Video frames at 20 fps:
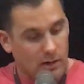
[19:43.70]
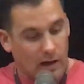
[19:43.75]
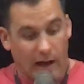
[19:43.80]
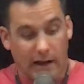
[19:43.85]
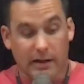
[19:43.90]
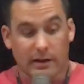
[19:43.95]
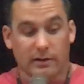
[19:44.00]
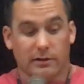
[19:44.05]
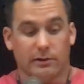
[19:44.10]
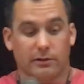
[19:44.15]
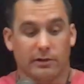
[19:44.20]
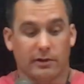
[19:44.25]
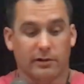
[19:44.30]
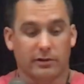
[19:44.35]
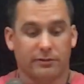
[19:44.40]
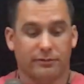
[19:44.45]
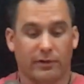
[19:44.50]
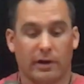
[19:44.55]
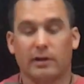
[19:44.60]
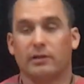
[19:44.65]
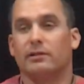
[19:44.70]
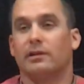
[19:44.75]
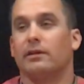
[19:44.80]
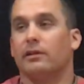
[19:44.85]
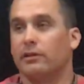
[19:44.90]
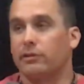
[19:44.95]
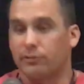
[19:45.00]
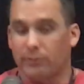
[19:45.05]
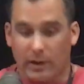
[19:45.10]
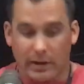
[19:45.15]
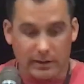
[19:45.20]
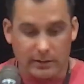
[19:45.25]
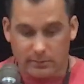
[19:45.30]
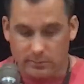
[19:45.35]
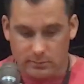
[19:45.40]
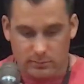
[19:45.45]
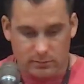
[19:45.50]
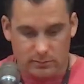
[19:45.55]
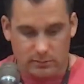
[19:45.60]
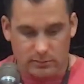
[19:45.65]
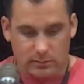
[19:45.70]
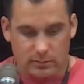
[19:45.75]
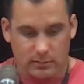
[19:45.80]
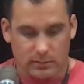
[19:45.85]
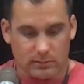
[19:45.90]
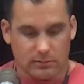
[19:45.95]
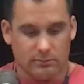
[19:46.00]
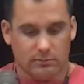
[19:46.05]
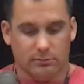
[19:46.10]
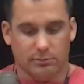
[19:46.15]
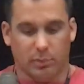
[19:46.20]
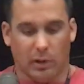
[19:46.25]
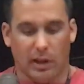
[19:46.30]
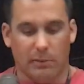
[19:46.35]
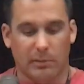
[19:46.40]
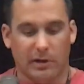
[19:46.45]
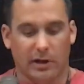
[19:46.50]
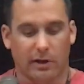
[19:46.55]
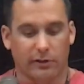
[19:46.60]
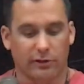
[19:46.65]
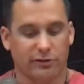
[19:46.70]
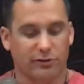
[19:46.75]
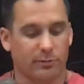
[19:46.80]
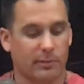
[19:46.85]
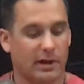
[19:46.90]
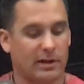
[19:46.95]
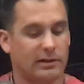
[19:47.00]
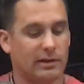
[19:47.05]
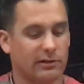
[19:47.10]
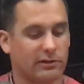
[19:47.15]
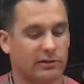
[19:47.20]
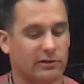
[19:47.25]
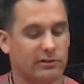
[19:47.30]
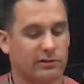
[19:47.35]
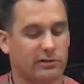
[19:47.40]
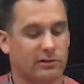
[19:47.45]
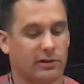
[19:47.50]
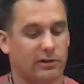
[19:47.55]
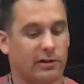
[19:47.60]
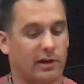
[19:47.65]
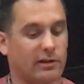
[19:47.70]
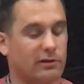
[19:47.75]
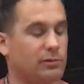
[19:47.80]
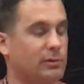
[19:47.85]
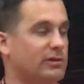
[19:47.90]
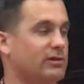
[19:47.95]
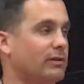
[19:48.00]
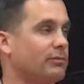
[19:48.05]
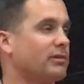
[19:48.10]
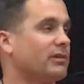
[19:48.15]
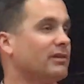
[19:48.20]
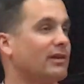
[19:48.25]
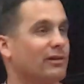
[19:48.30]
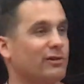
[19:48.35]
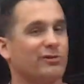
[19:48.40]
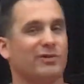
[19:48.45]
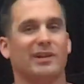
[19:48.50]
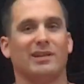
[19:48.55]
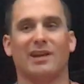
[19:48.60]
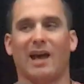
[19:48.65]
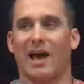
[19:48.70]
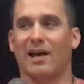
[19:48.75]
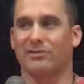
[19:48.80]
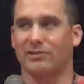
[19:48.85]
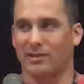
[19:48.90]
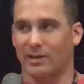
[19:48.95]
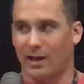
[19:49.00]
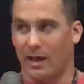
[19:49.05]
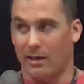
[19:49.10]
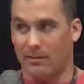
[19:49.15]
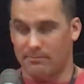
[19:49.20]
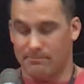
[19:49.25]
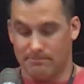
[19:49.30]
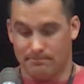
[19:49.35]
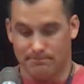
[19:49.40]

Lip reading: I didn't do this. Frank did this, right? Blaming others for my addictions turned out to be something that I was fantastic at.